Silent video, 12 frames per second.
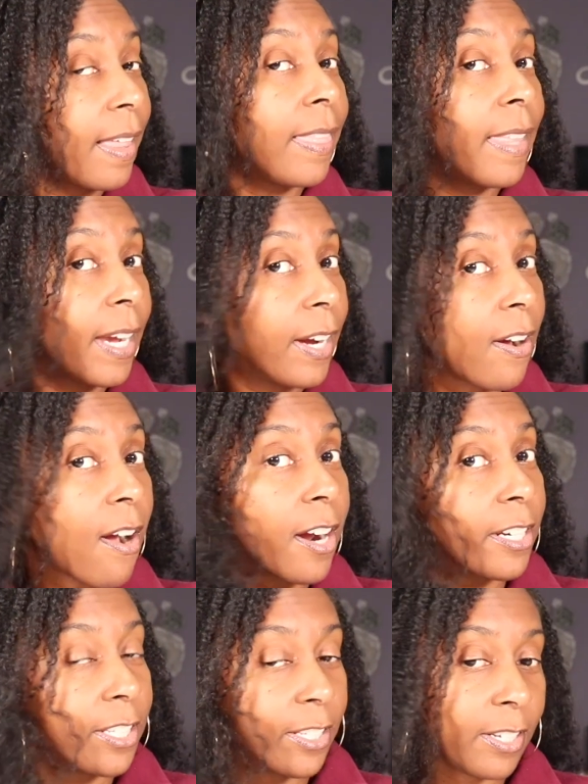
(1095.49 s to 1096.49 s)
there
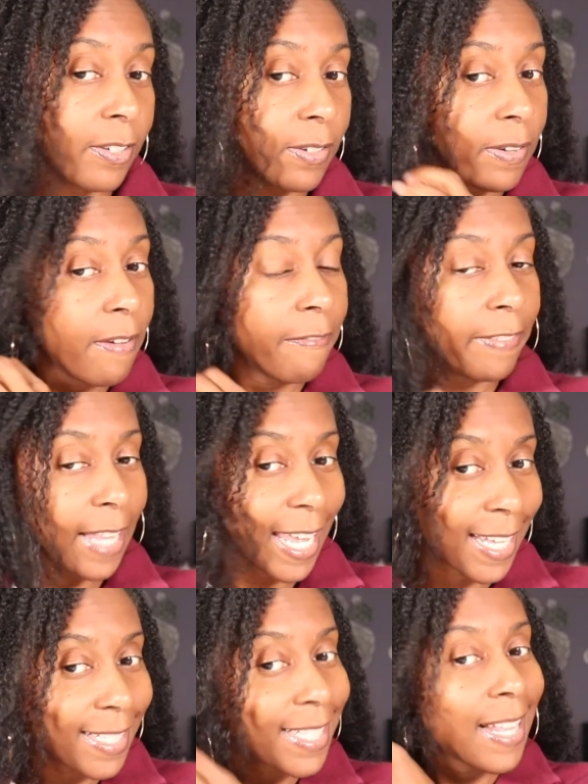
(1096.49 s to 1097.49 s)
are still
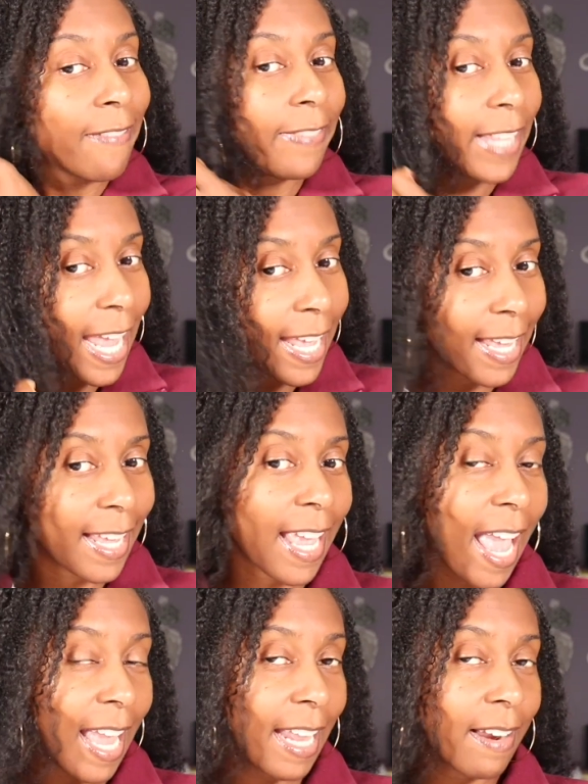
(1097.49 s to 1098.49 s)
flakes flaking
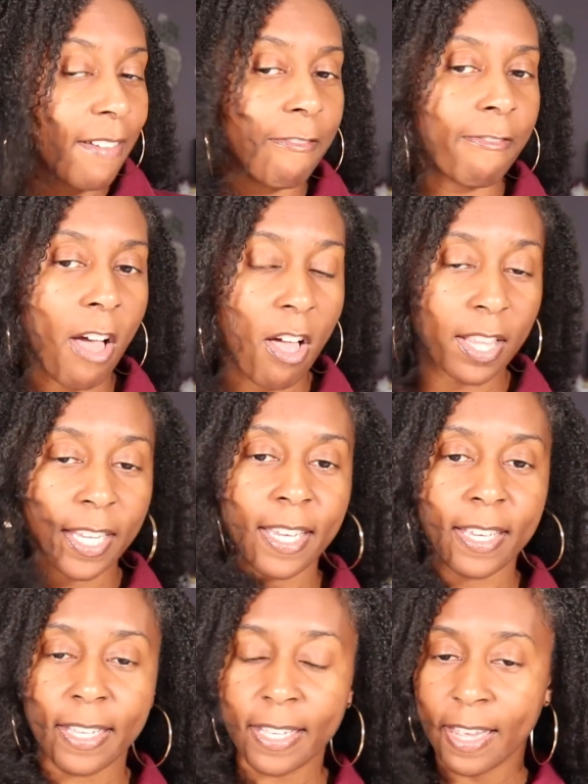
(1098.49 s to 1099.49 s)
and
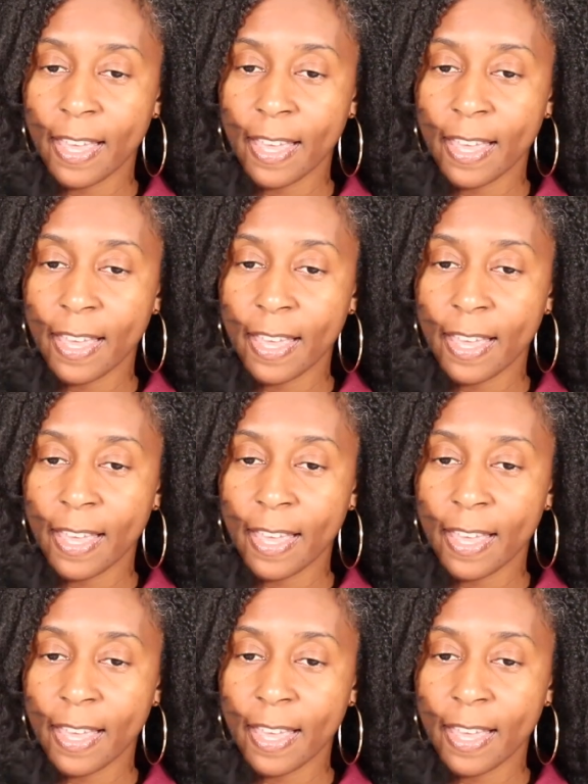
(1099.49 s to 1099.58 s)
falling.